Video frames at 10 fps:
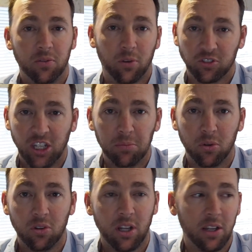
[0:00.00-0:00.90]
For
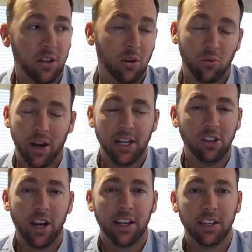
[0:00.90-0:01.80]
example, right
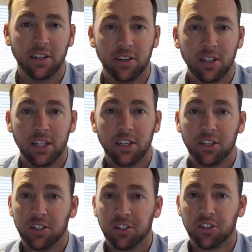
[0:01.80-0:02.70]
here I can
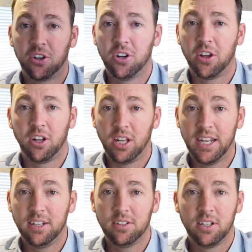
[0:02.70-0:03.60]
turn on a
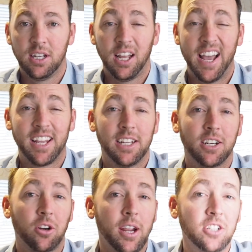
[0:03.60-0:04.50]
light, I can
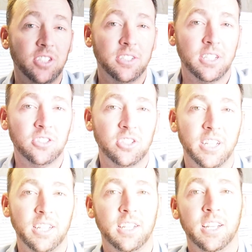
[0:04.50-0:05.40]
increase the
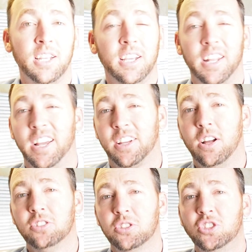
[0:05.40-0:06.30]
intensity, and I can
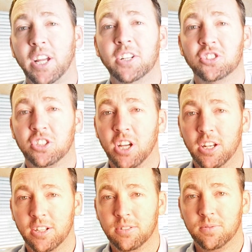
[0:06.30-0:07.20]
also change the
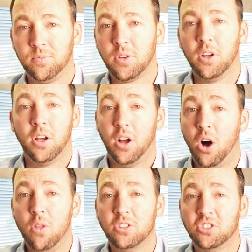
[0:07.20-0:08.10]
color.
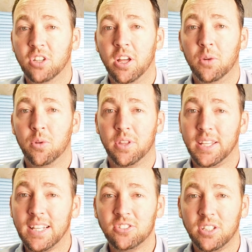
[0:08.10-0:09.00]
All this done with an
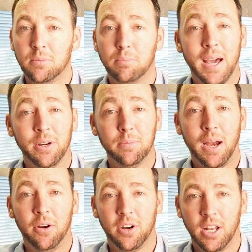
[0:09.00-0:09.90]
easy battery
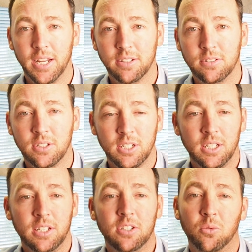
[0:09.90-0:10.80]
powered light,
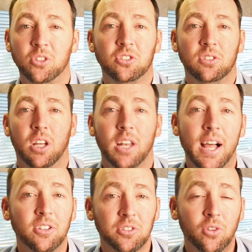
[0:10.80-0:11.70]
which
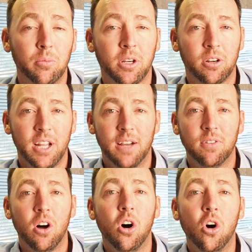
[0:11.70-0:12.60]
allows the filmmaker to have
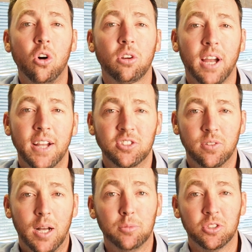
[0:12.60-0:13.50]
all kinds of
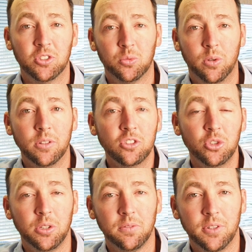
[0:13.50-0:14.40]
options when
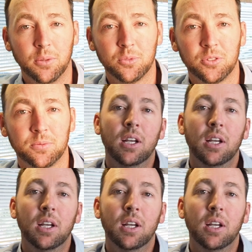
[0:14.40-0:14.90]
shooting films.